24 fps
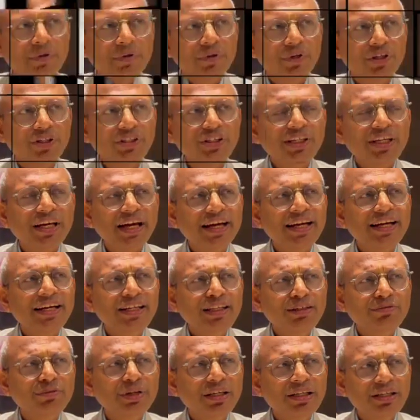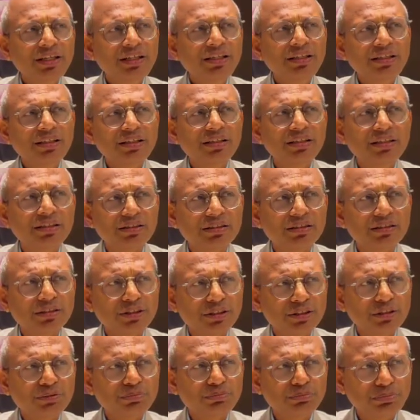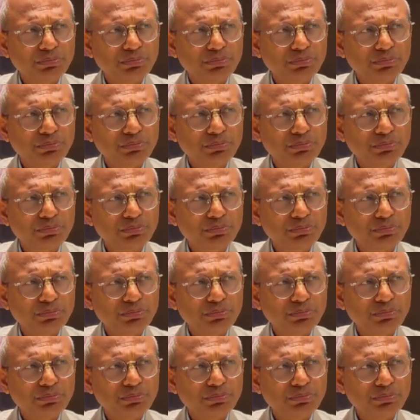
You see, IIT Mandi, the